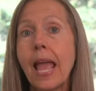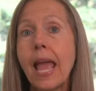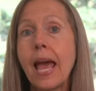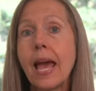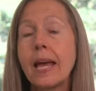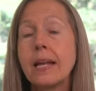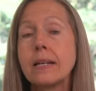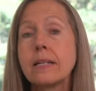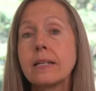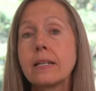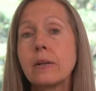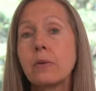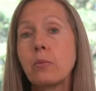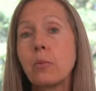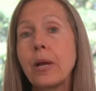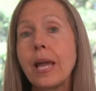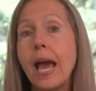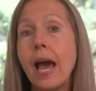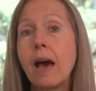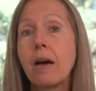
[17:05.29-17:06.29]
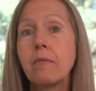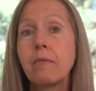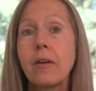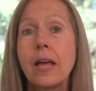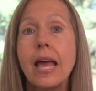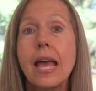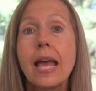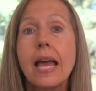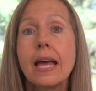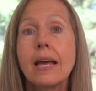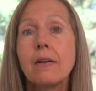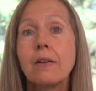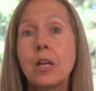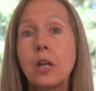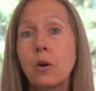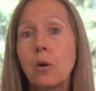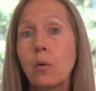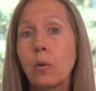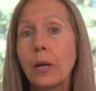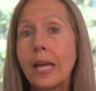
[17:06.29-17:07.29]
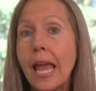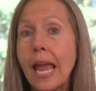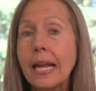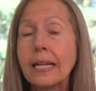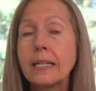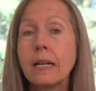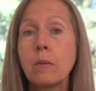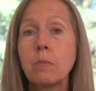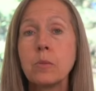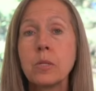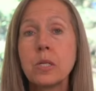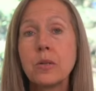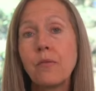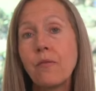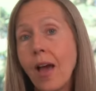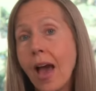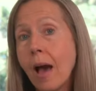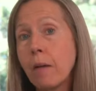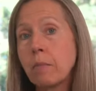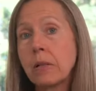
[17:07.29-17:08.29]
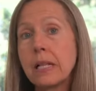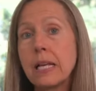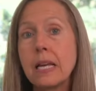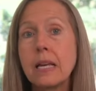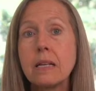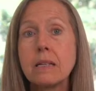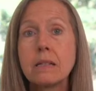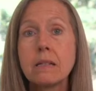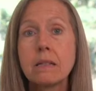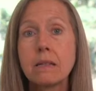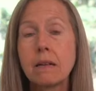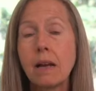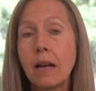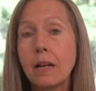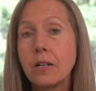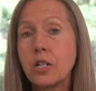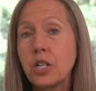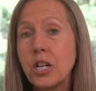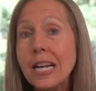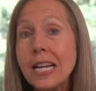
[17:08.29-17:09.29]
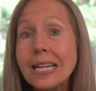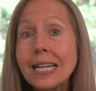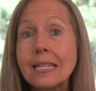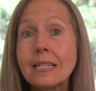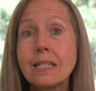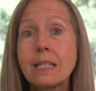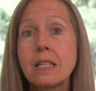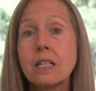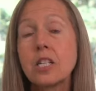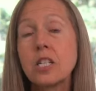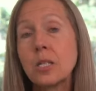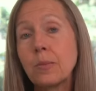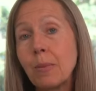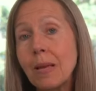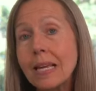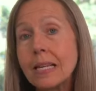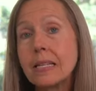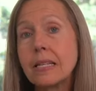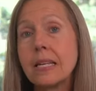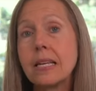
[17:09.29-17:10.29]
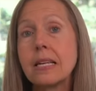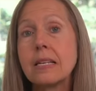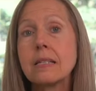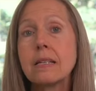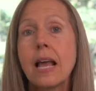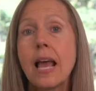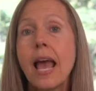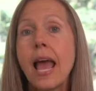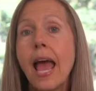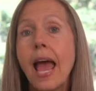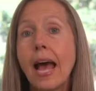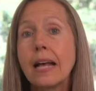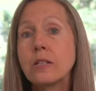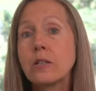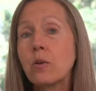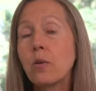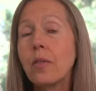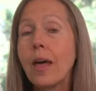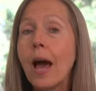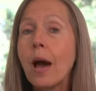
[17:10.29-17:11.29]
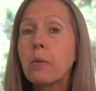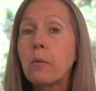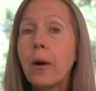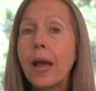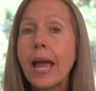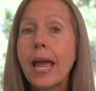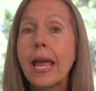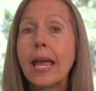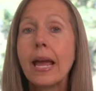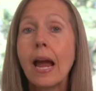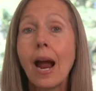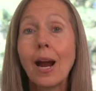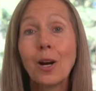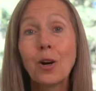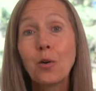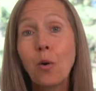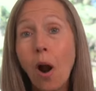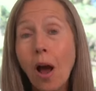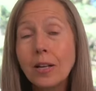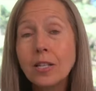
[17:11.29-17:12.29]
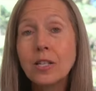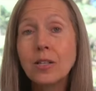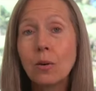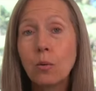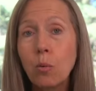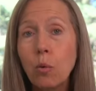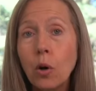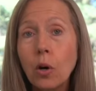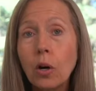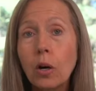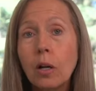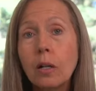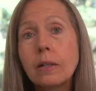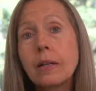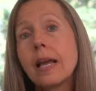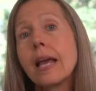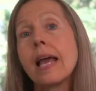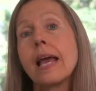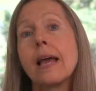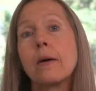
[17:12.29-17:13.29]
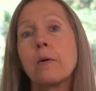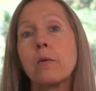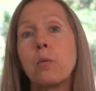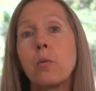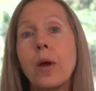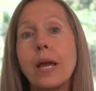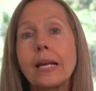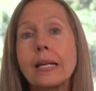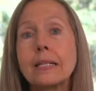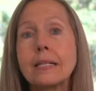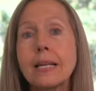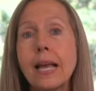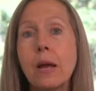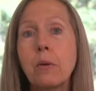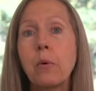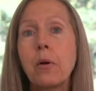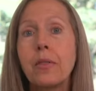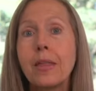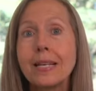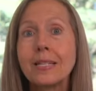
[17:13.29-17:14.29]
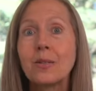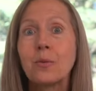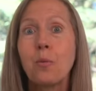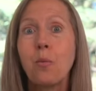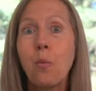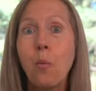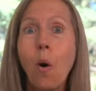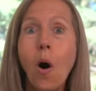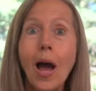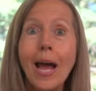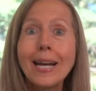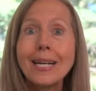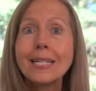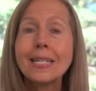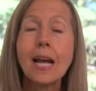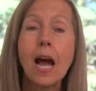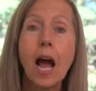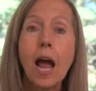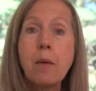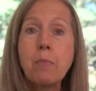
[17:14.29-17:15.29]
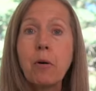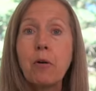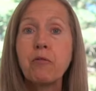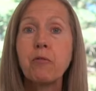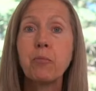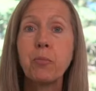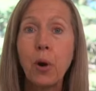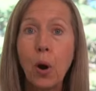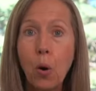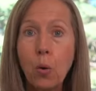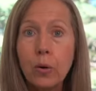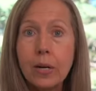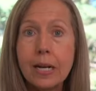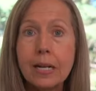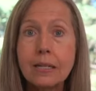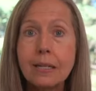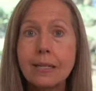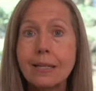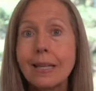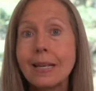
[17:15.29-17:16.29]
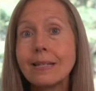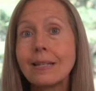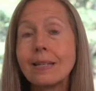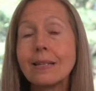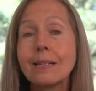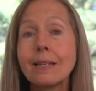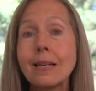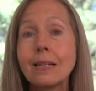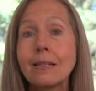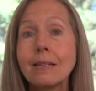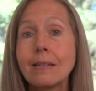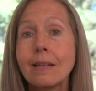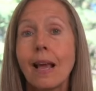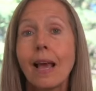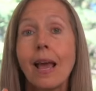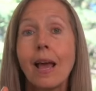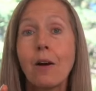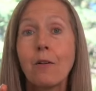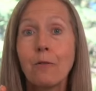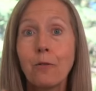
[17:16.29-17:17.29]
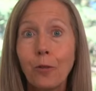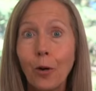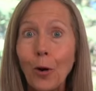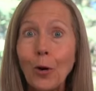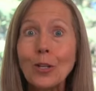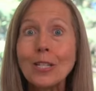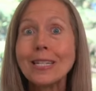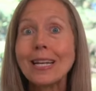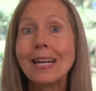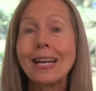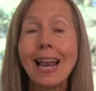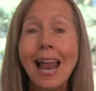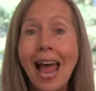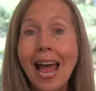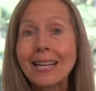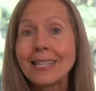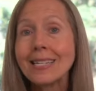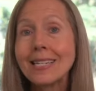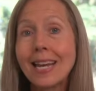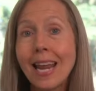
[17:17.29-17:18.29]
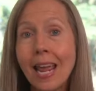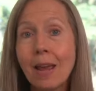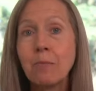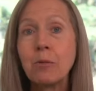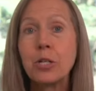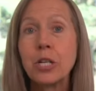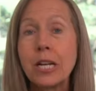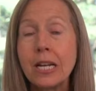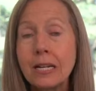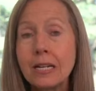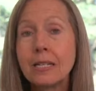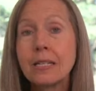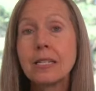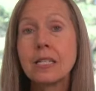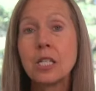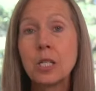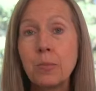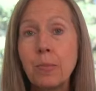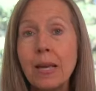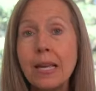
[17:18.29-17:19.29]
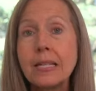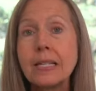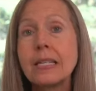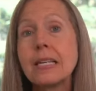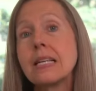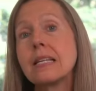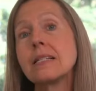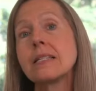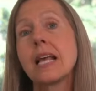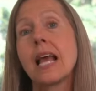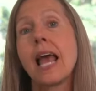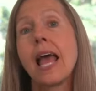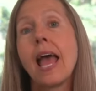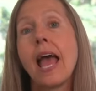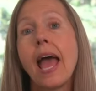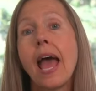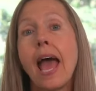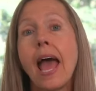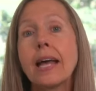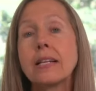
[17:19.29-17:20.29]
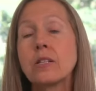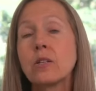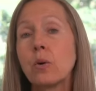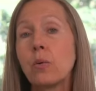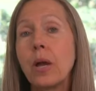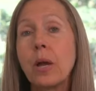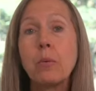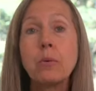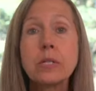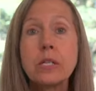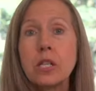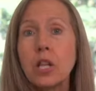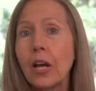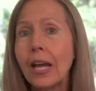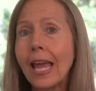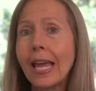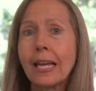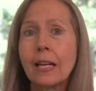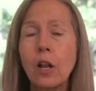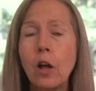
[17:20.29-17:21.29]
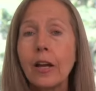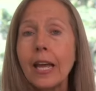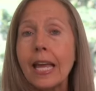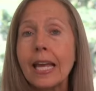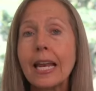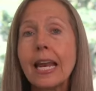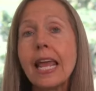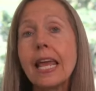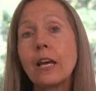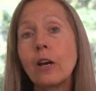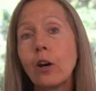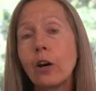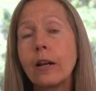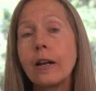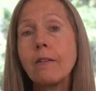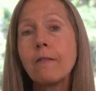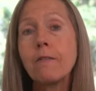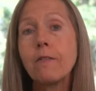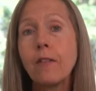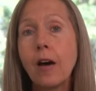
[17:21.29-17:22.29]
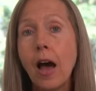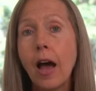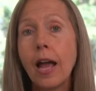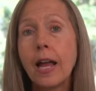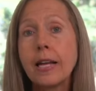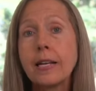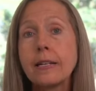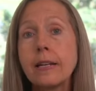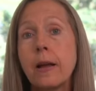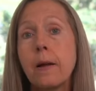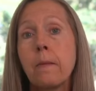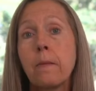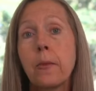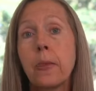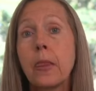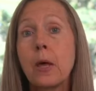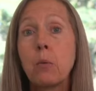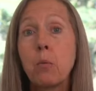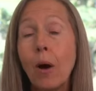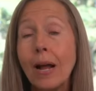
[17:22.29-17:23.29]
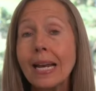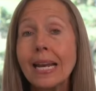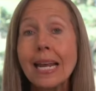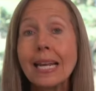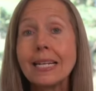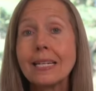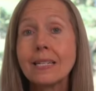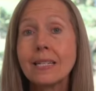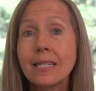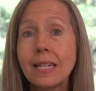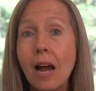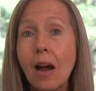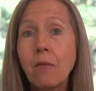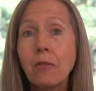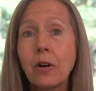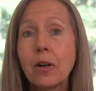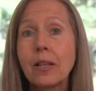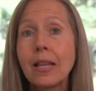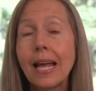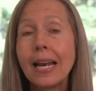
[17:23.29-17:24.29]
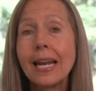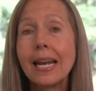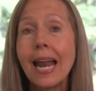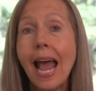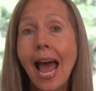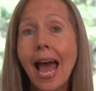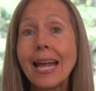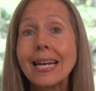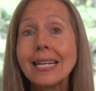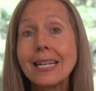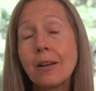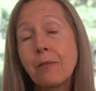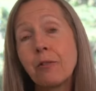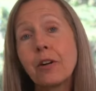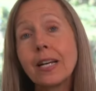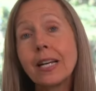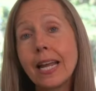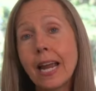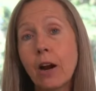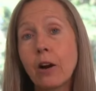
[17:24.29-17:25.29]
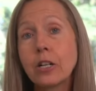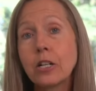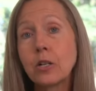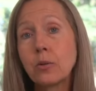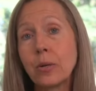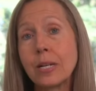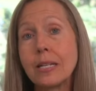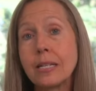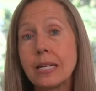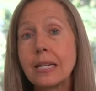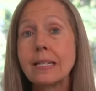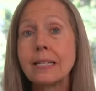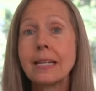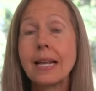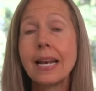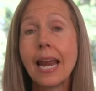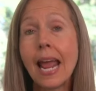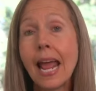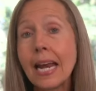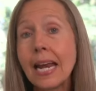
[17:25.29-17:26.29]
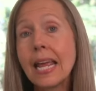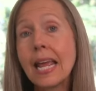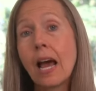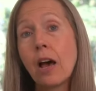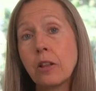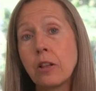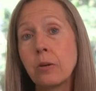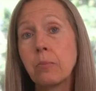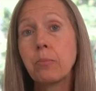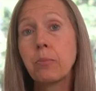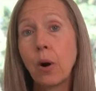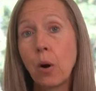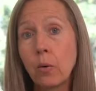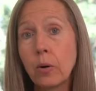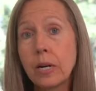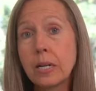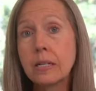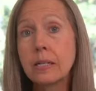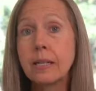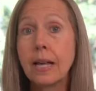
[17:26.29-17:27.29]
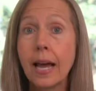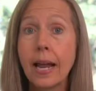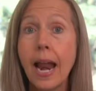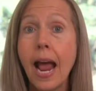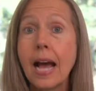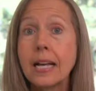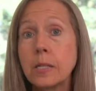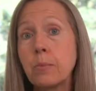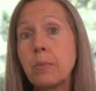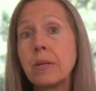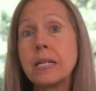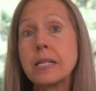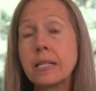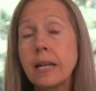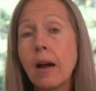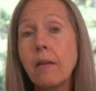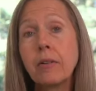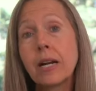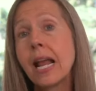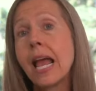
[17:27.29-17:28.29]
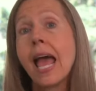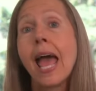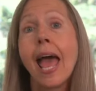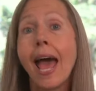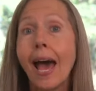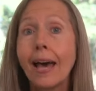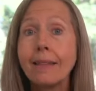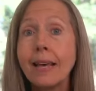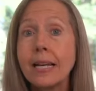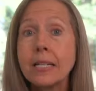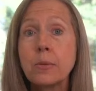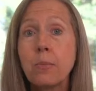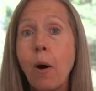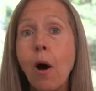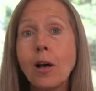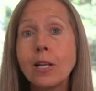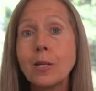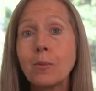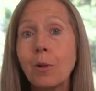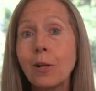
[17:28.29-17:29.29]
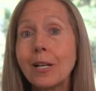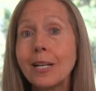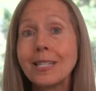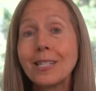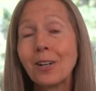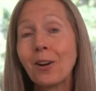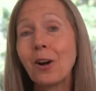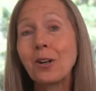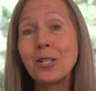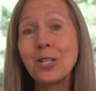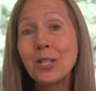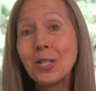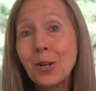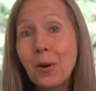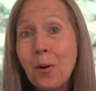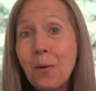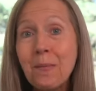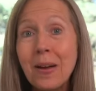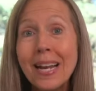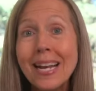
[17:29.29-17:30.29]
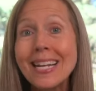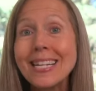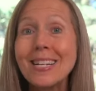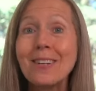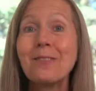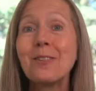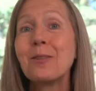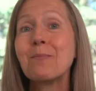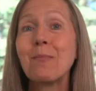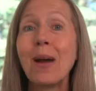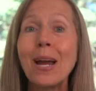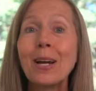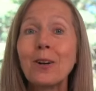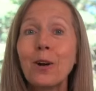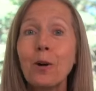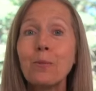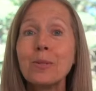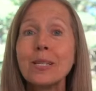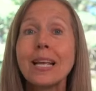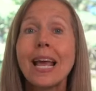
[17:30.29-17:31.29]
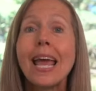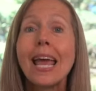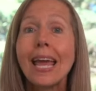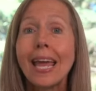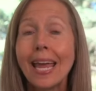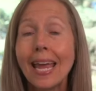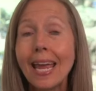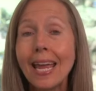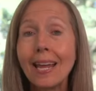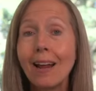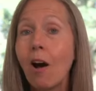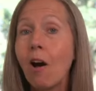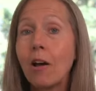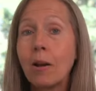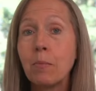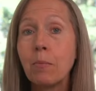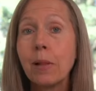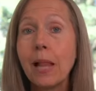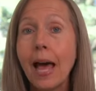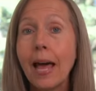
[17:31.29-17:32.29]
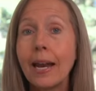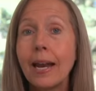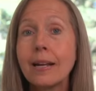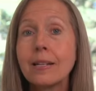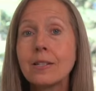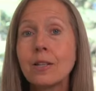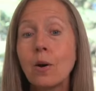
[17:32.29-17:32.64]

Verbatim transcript: And we have, kingdoms, families, genuses, species. And so that way across the world, we can say, well, this one type of protist, this is its first and last name, genus and species. And so he was looking and looking, and he couldn't find the one he discovered, that it had different characteristics than any other protist that has been discovered. And that's possible because there are so many different microbes on planet.